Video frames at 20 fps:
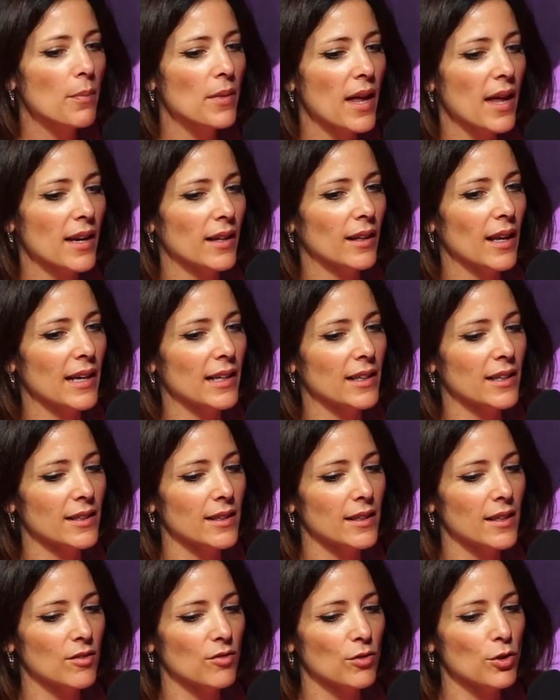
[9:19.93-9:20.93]
that like
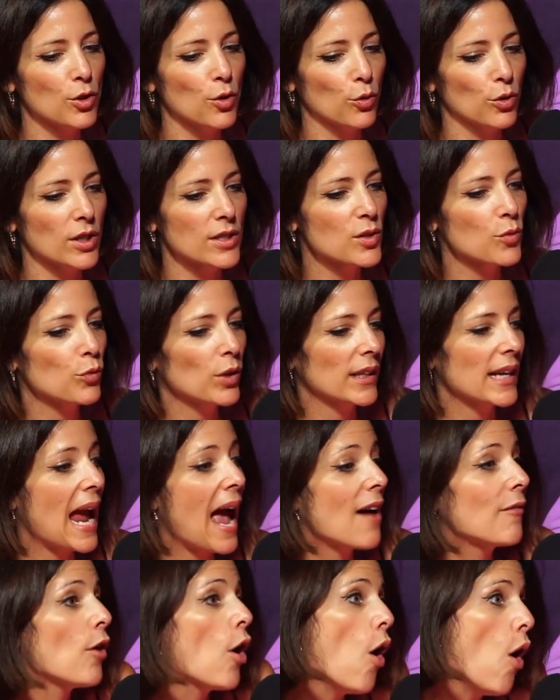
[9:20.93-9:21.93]
you know, doesn't really
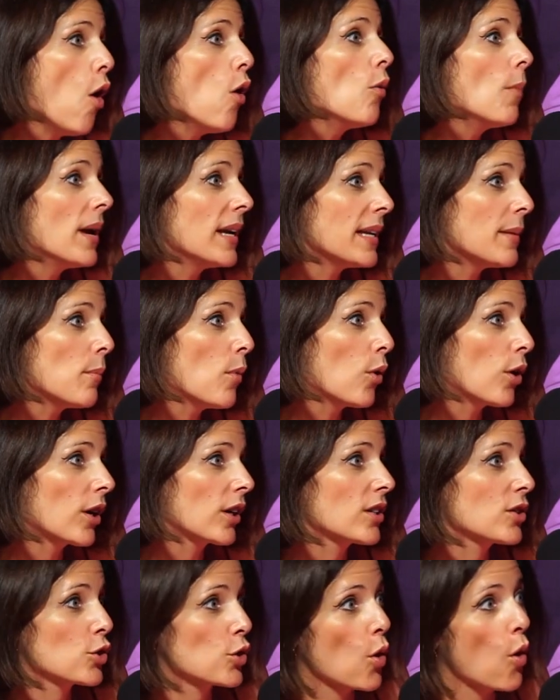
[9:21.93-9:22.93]
have a home anymore
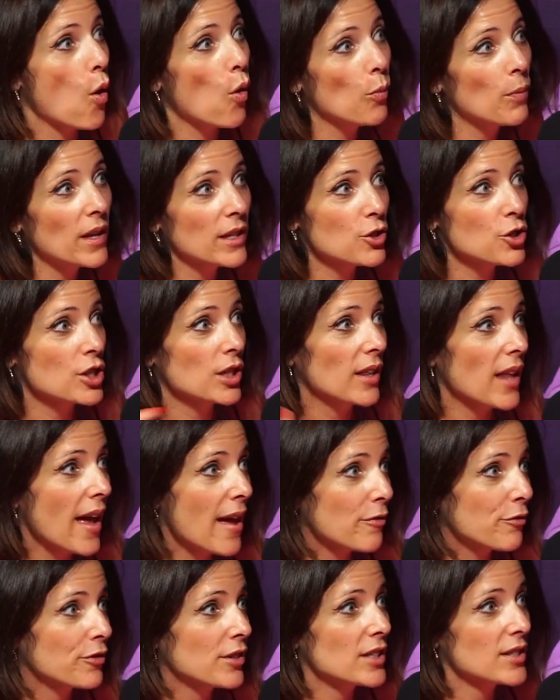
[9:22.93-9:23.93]
because the home that she
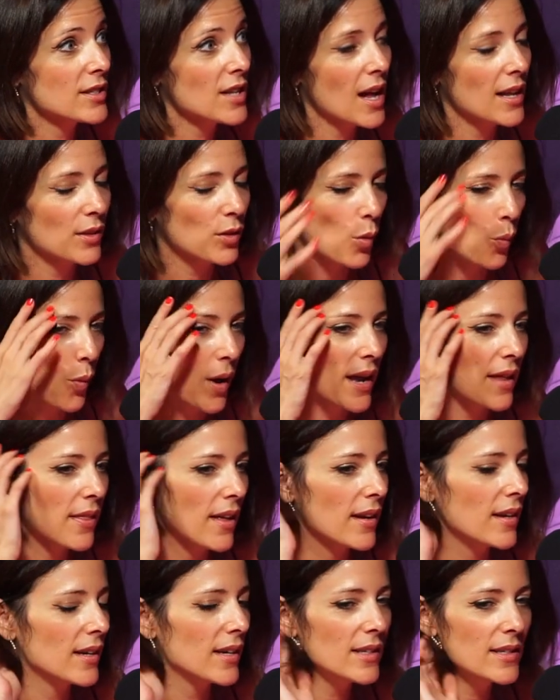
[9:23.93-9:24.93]
left is not the way
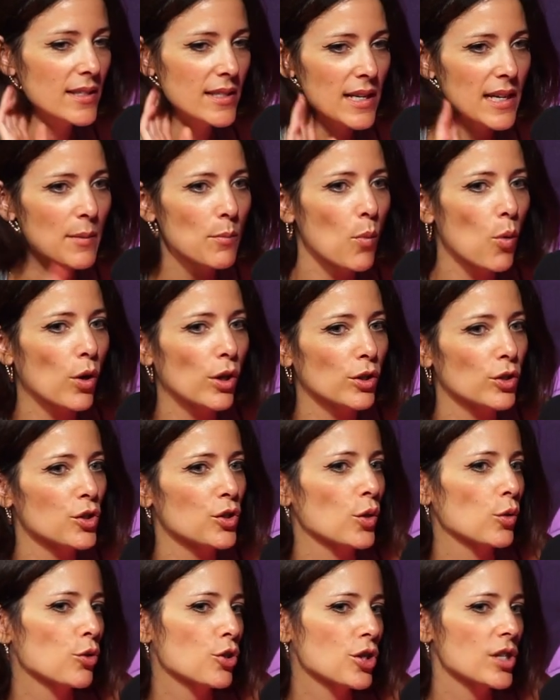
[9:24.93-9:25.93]
that it is anymore. And
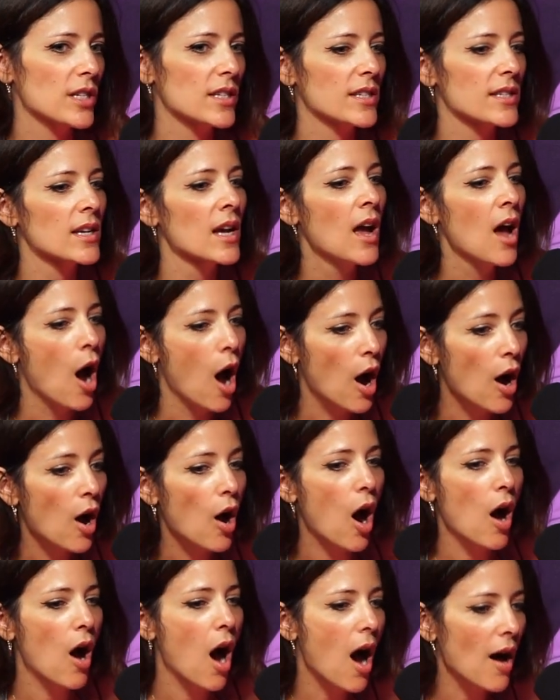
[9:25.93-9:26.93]
so she's
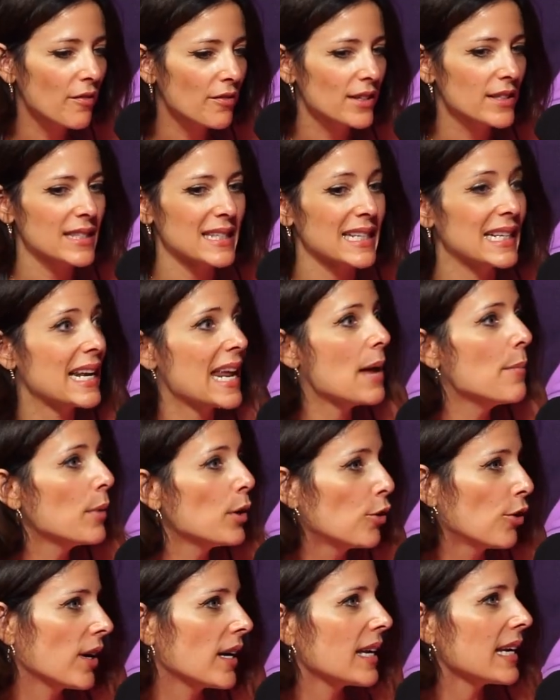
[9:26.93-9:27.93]
obviously an
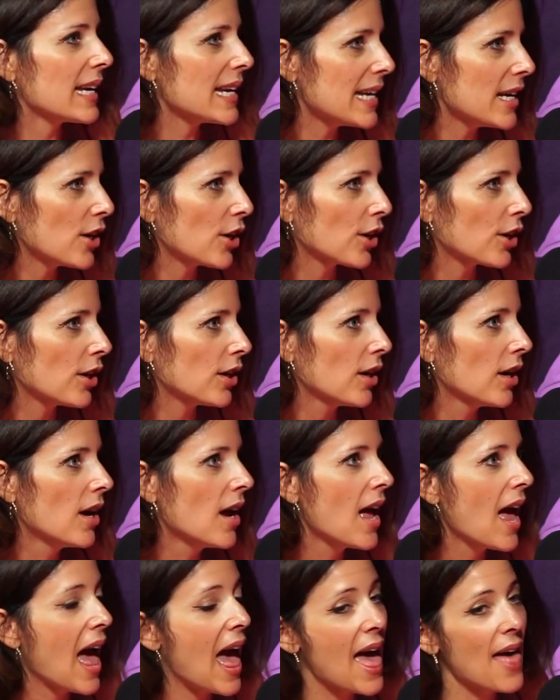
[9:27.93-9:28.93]
immigrant here.
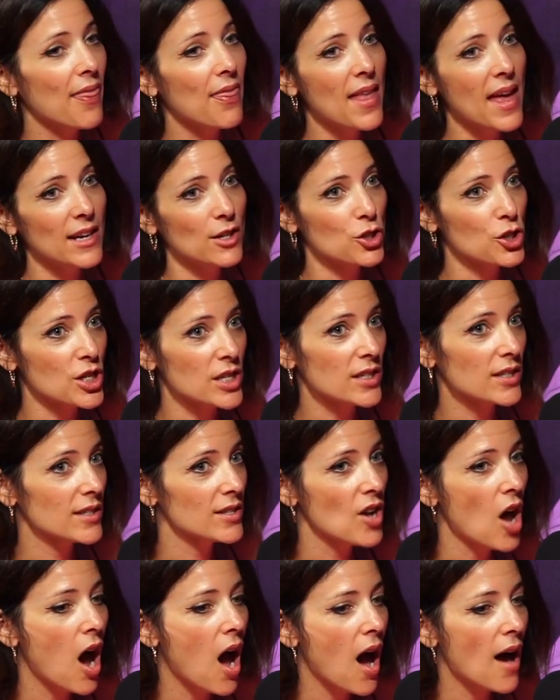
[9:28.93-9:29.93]
Yeah. And then she's
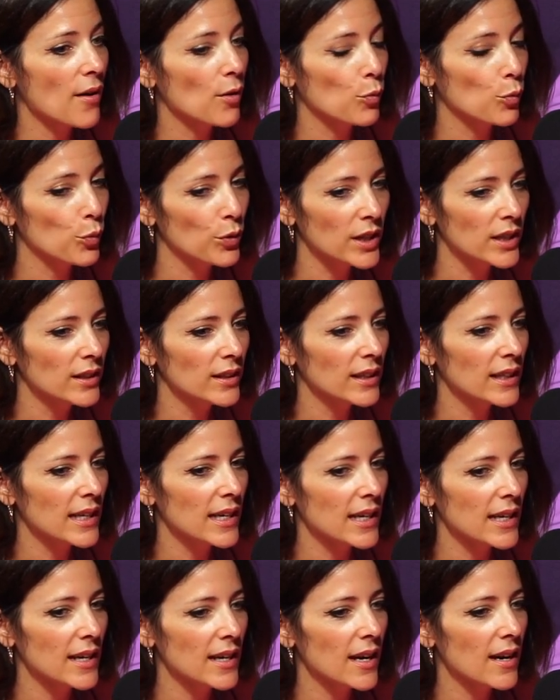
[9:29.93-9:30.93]
not
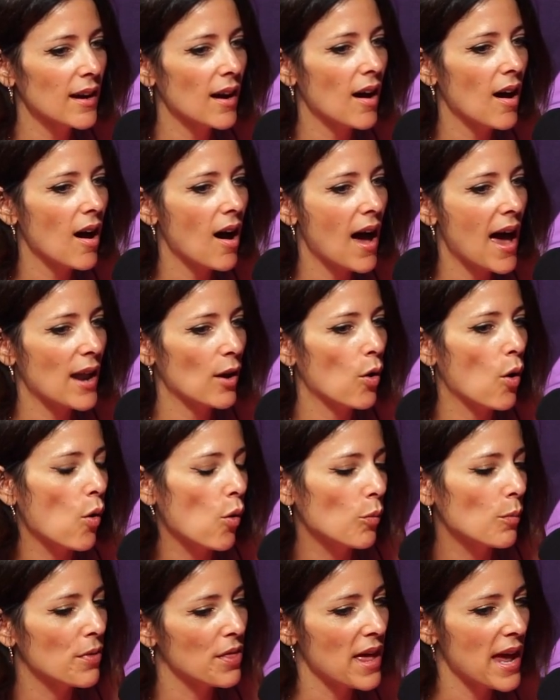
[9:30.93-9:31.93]
really at
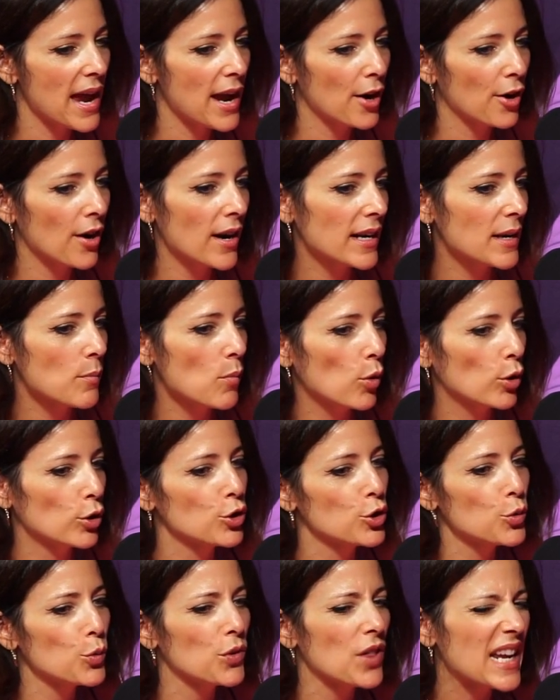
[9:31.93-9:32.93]
home there anymore.
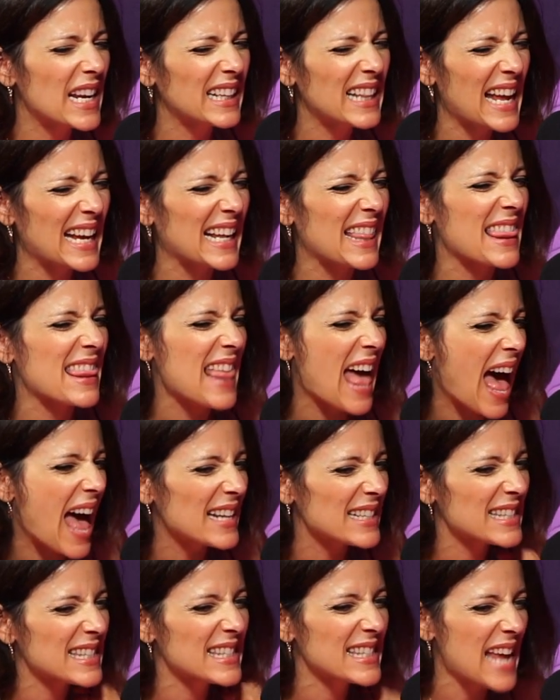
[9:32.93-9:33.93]
Do you think like that
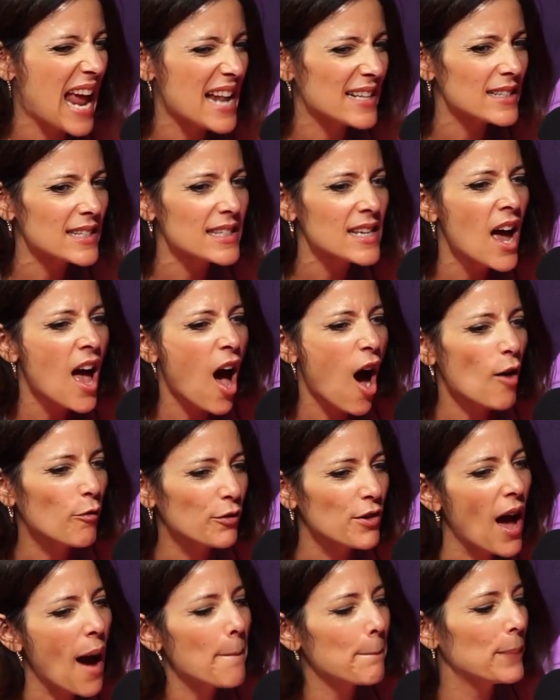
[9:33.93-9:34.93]
sense of
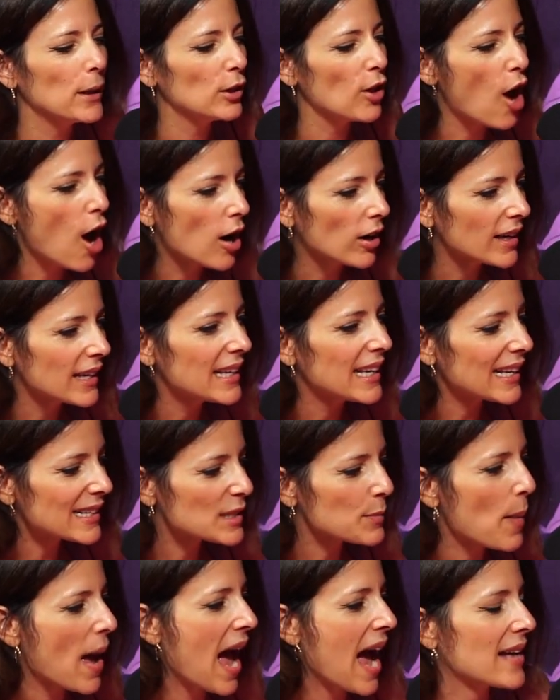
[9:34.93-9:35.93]
not belonging gets
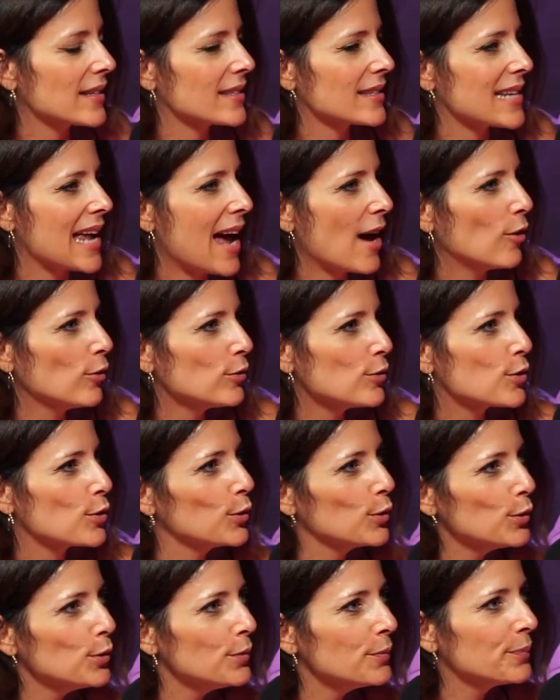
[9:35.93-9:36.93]
passed down
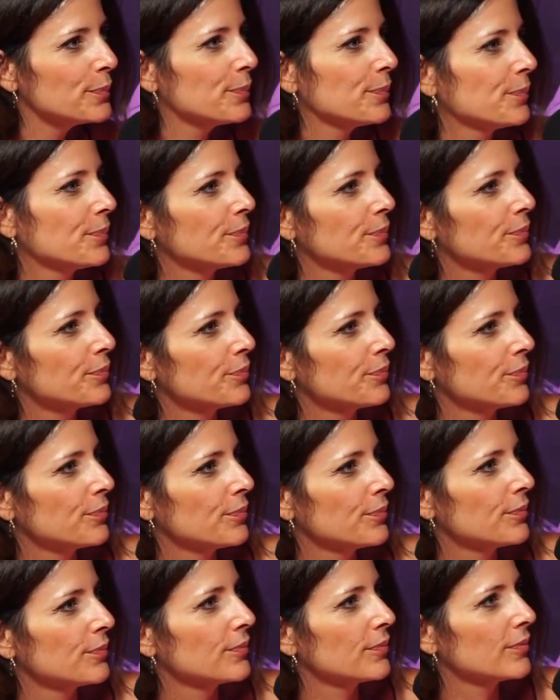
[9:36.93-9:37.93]
too?
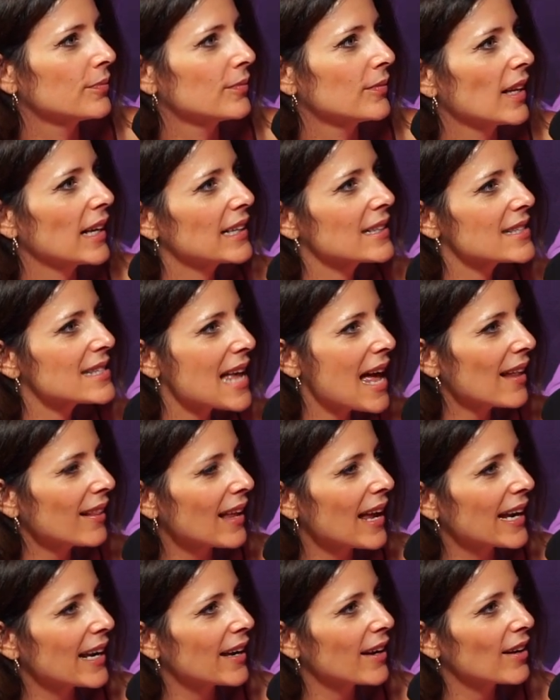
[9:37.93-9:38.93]
Huh. Like is that
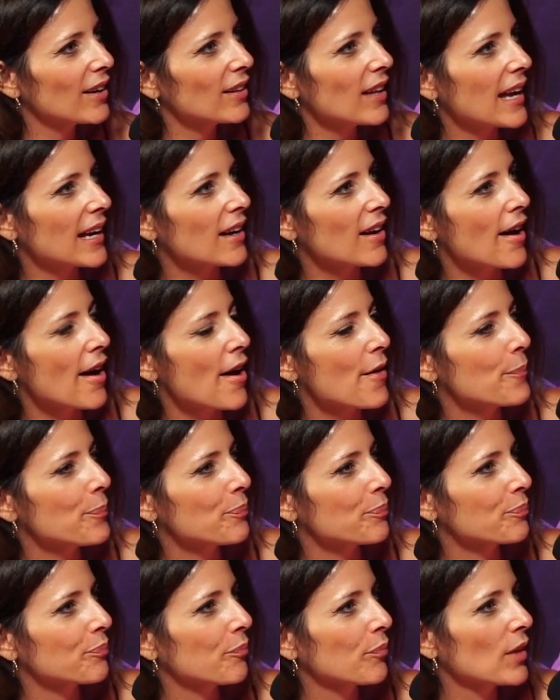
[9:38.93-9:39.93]
like like
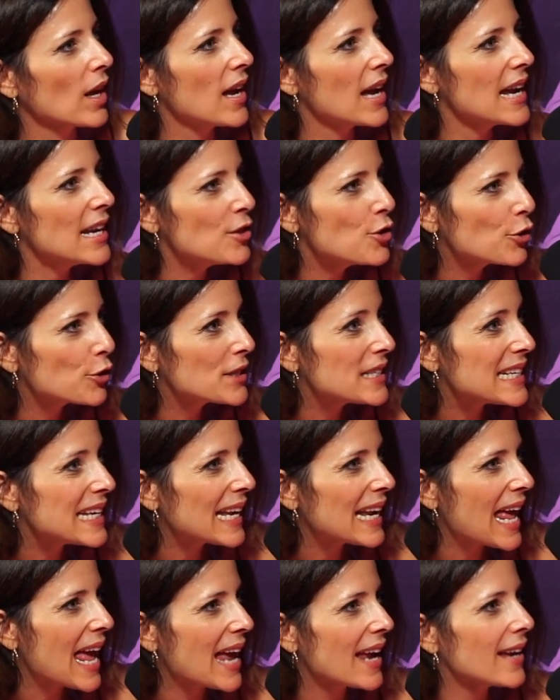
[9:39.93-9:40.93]
um in your
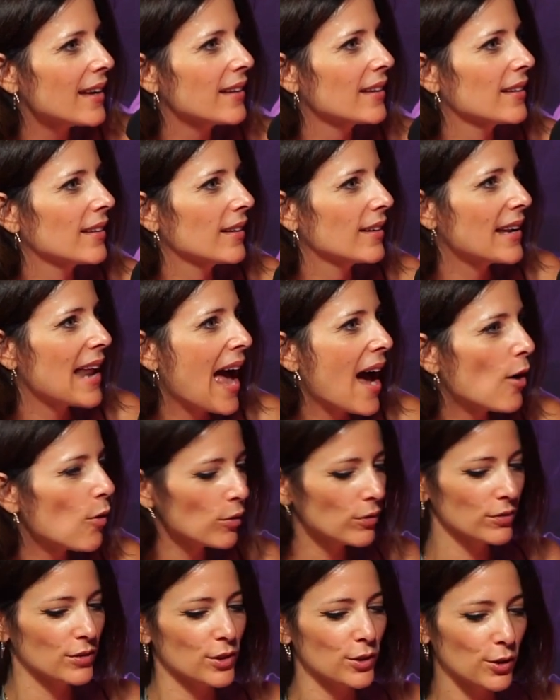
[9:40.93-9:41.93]
DNA
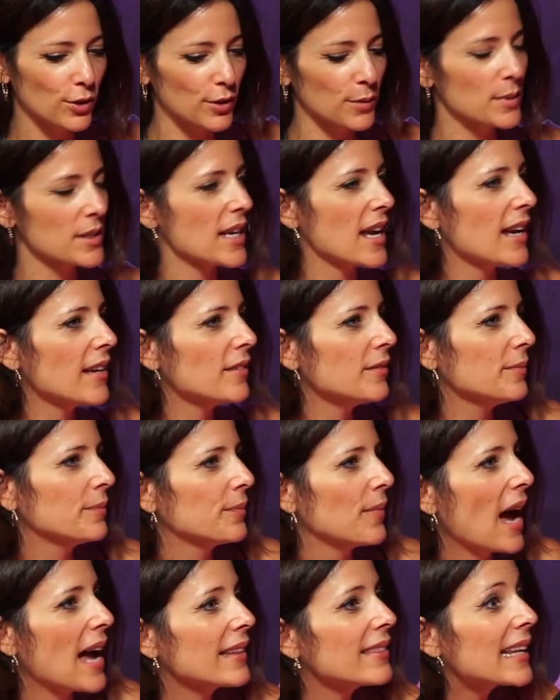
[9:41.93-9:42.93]
now? Do you know what I'm saying?
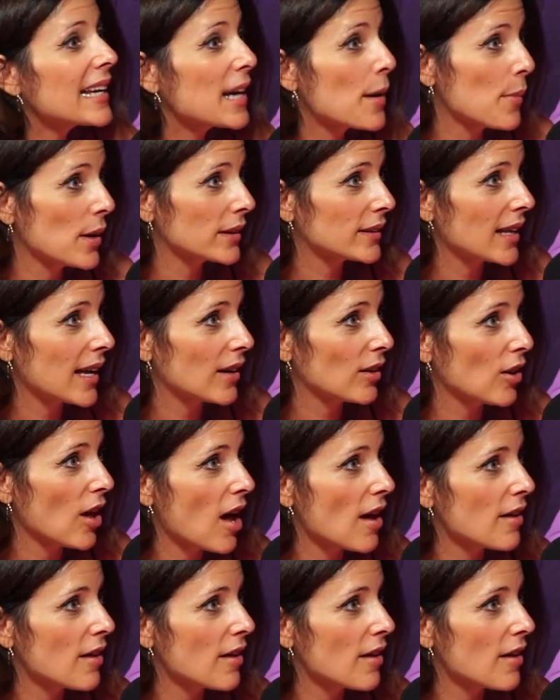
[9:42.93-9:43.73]
I think about that a lot. I'm